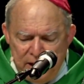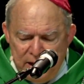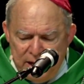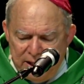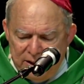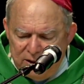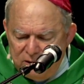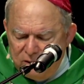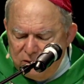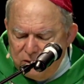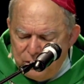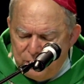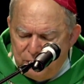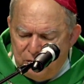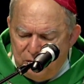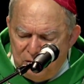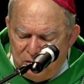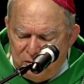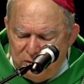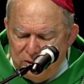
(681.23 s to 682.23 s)
And the little
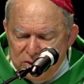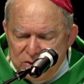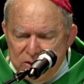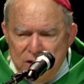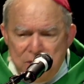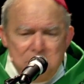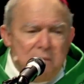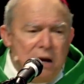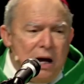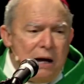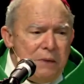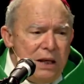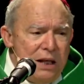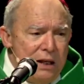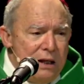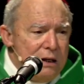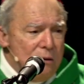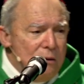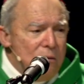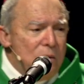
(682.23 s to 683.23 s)
girl said, Mommy,
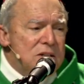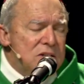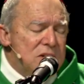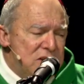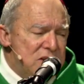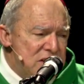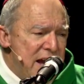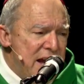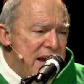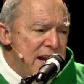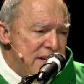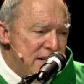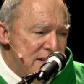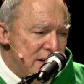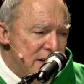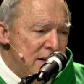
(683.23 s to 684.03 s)
what's a saint?